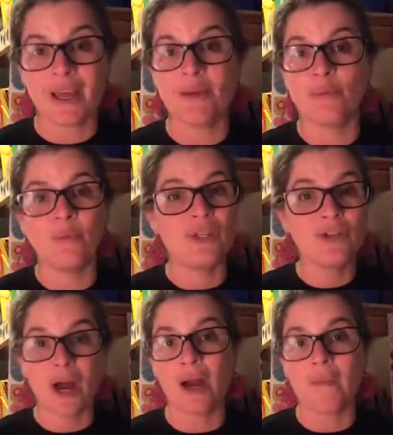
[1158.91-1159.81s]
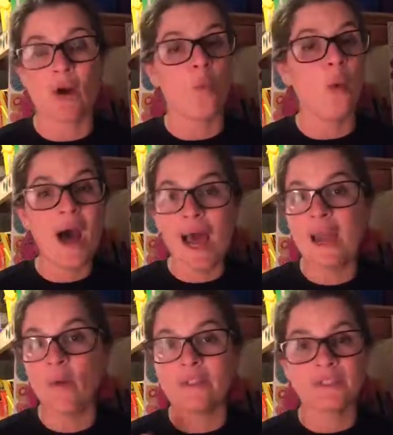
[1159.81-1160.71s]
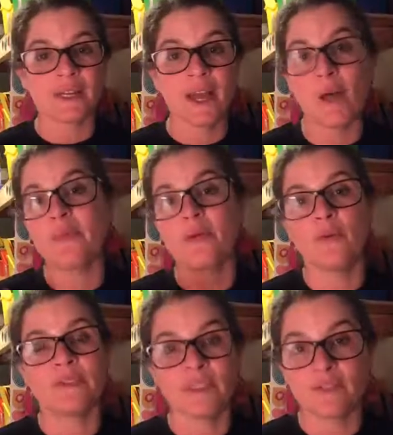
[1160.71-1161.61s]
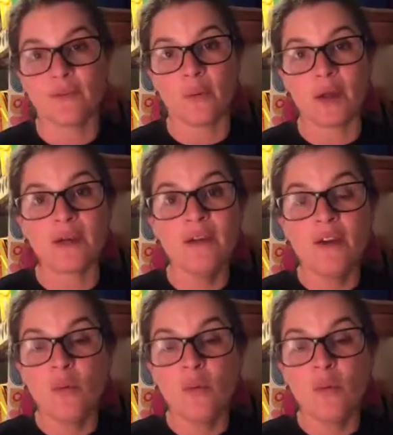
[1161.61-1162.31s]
And we talk about why, what's going to help you, what's a different one.